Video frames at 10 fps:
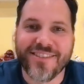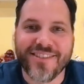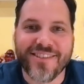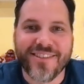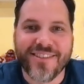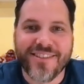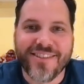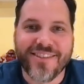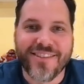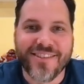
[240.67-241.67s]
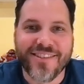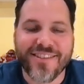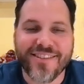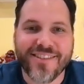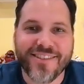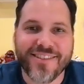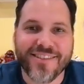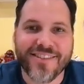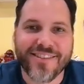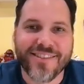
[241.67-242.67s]

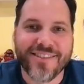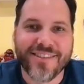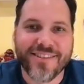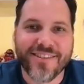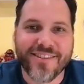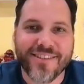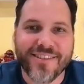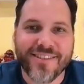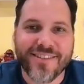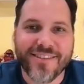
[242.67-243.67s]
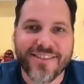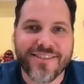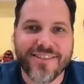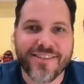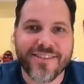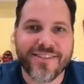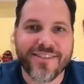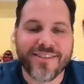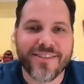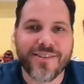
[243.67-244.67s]

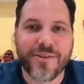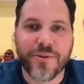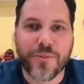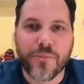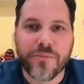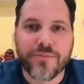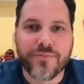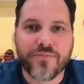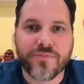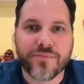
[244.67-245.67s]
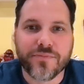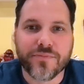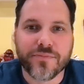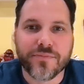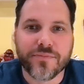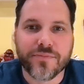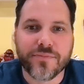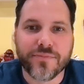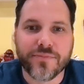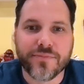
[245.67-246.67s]

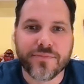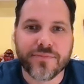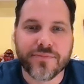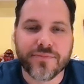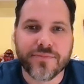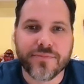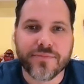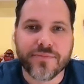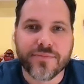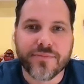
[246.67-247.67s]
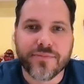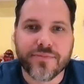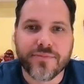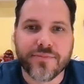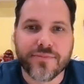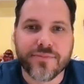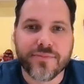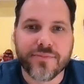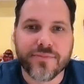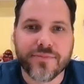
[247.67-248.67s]
[no speech]